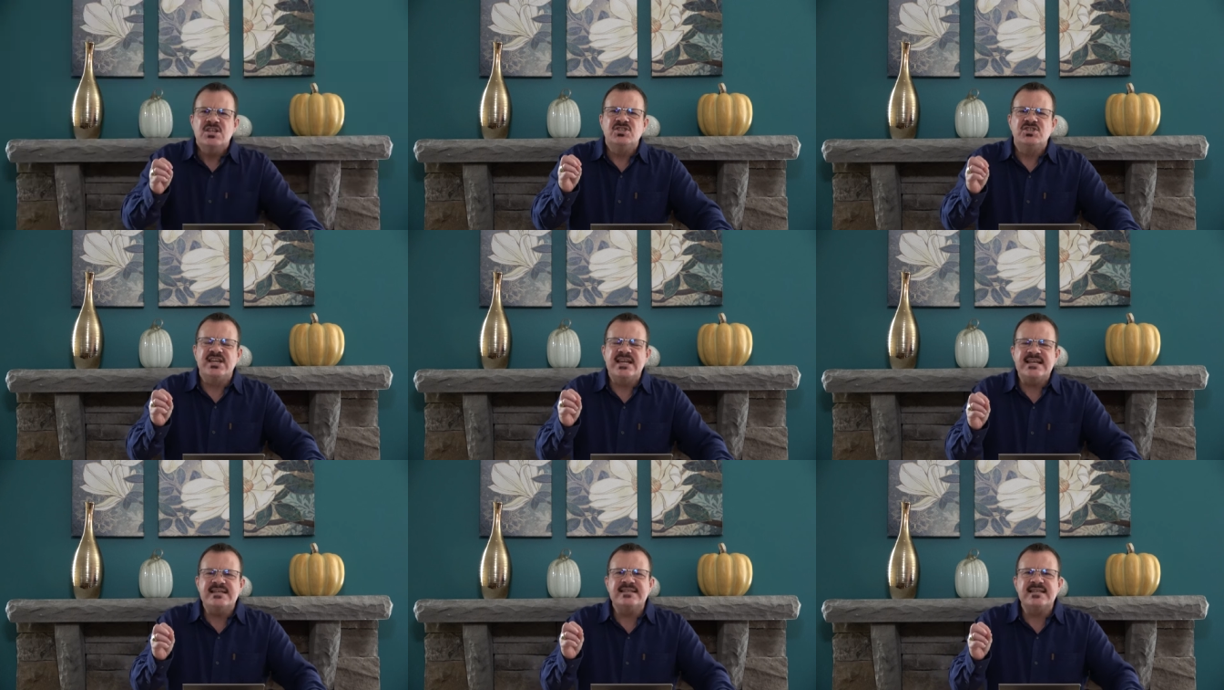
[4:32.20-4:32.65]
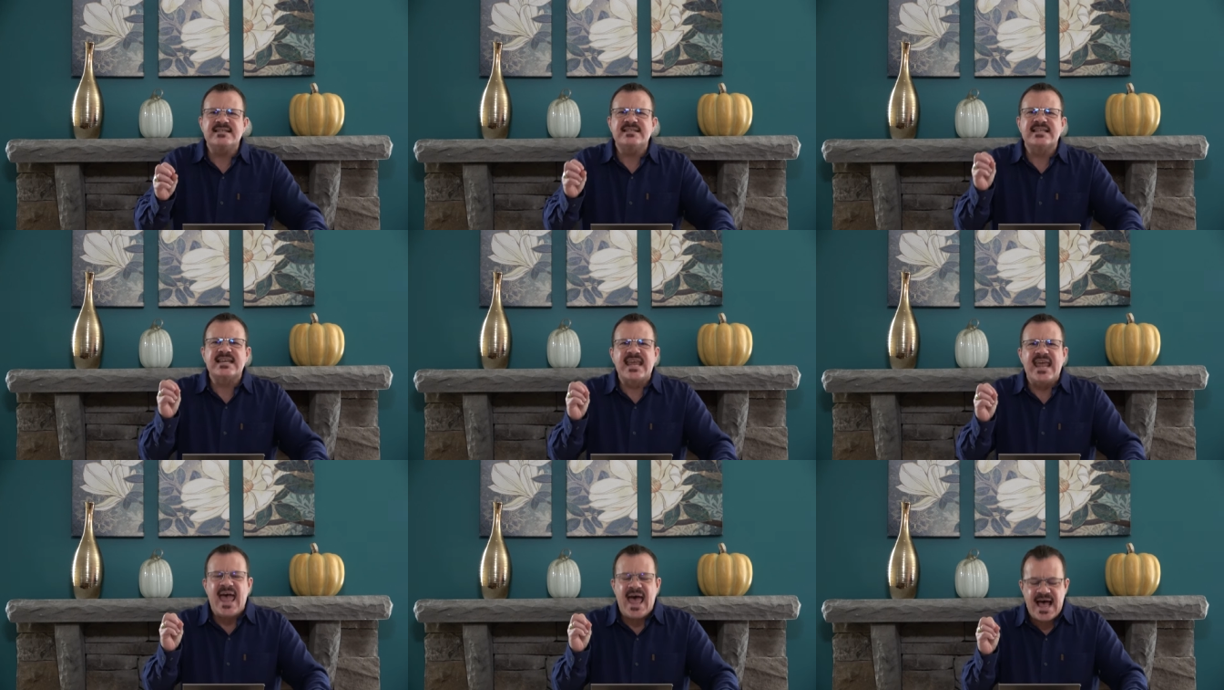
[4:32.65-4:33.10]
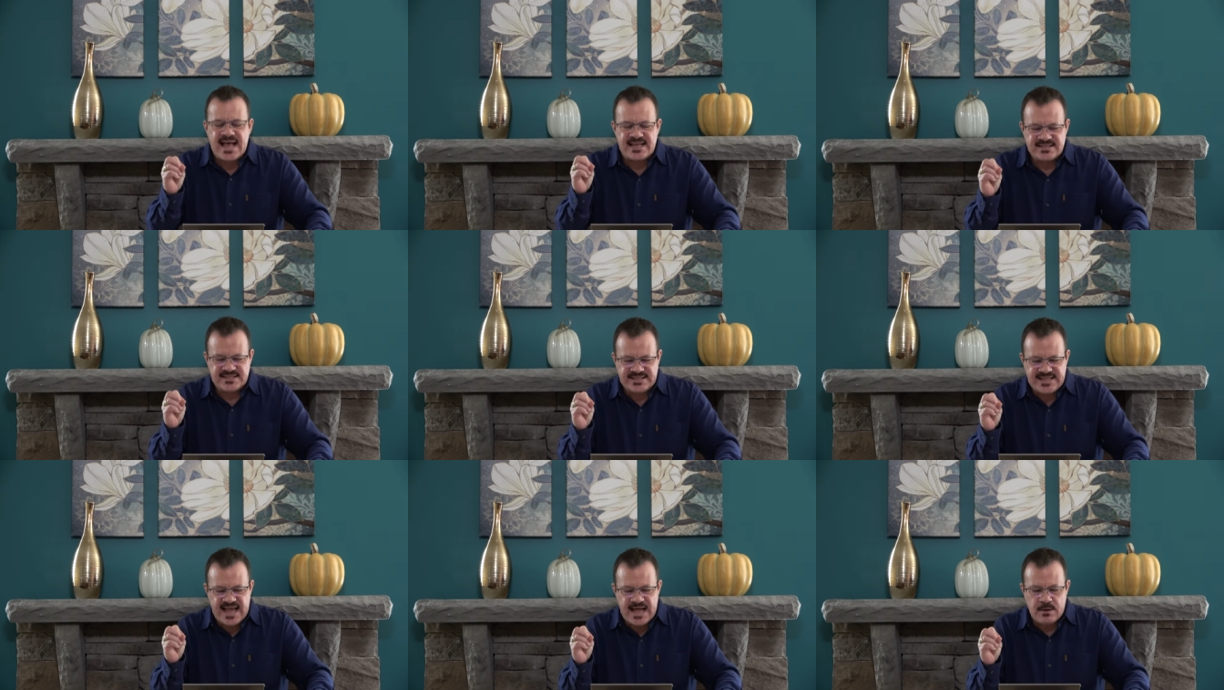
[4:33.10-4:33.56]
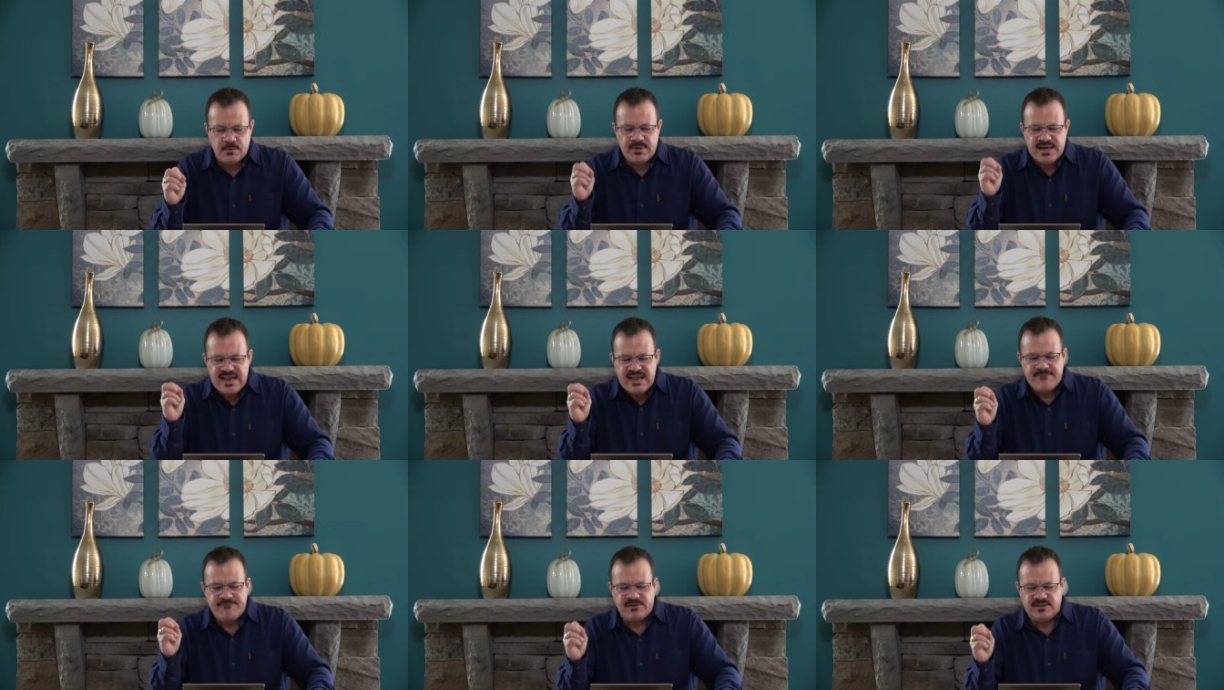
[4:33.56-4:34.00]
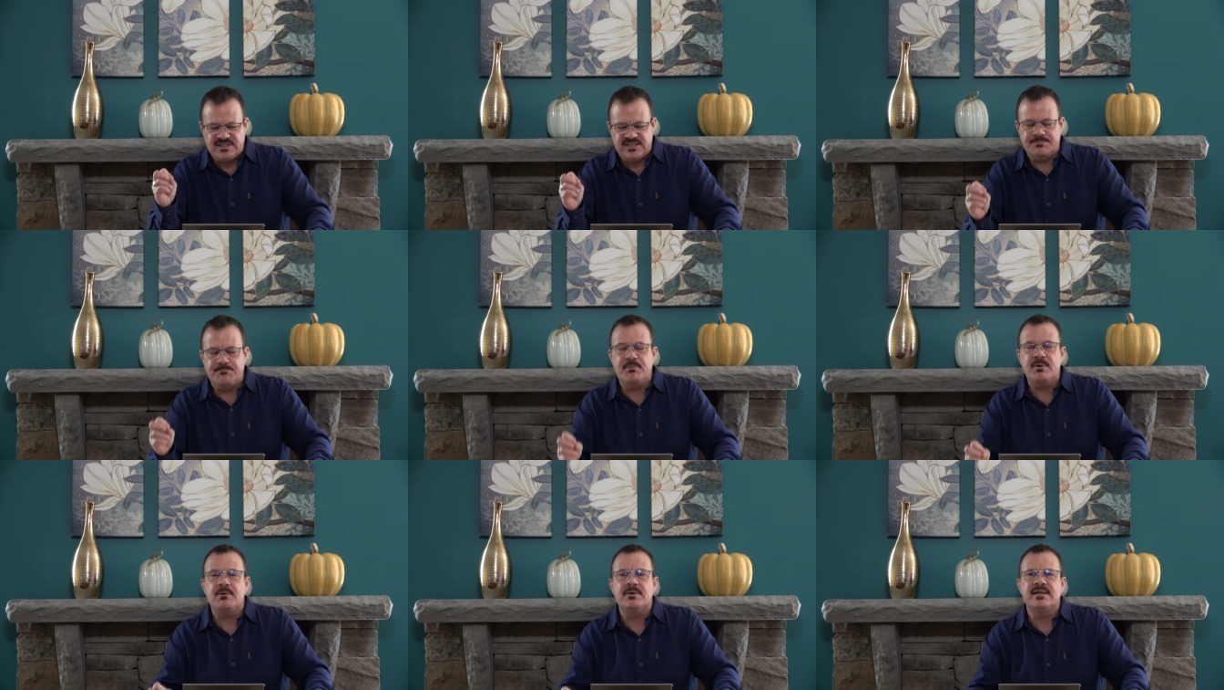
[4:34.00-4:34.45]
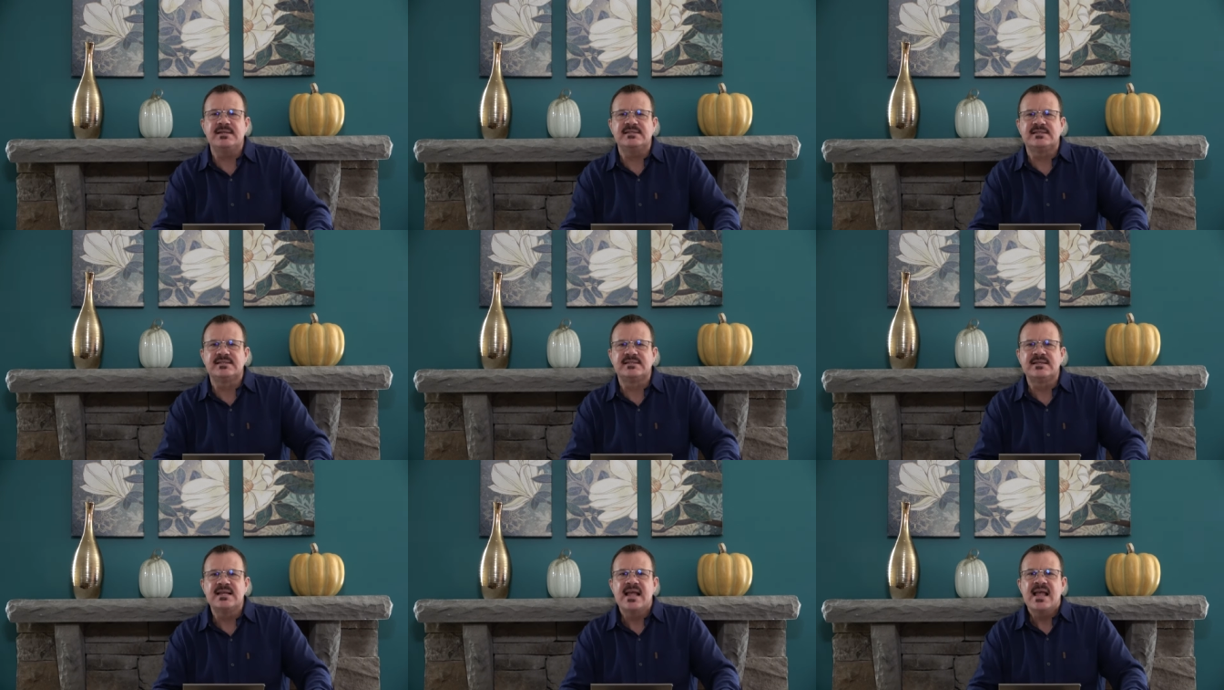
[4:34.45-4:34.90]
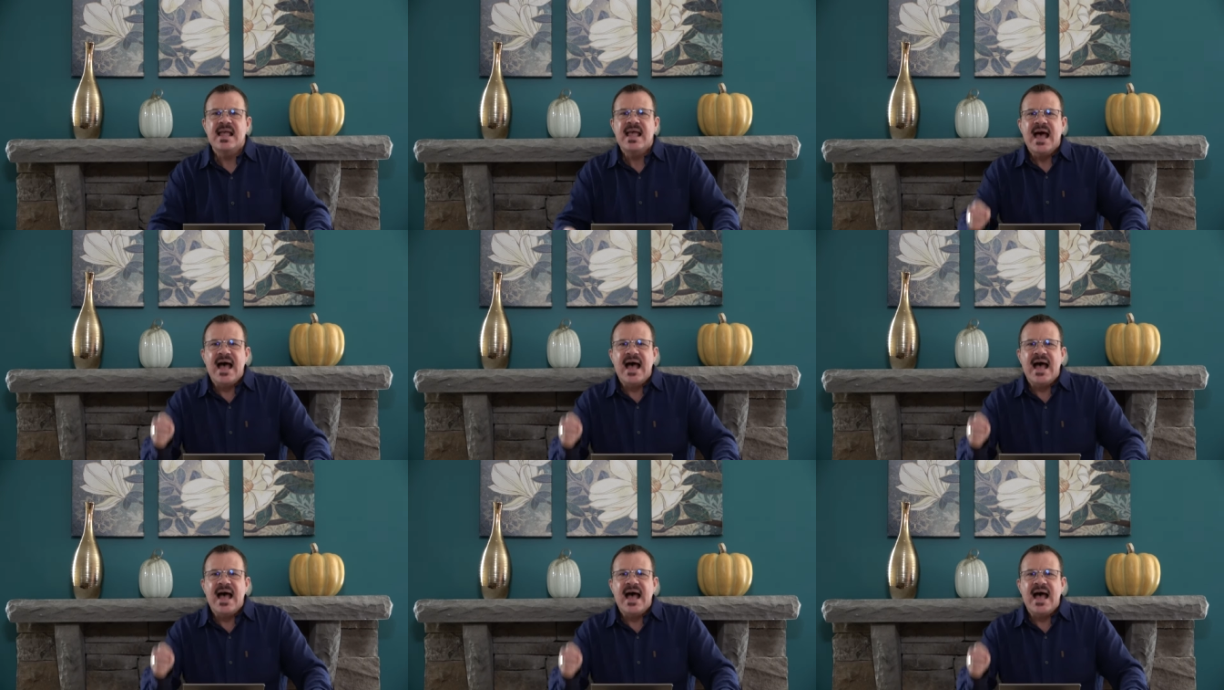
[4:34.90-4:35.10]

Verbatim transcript: Jesus cast out evil spirits,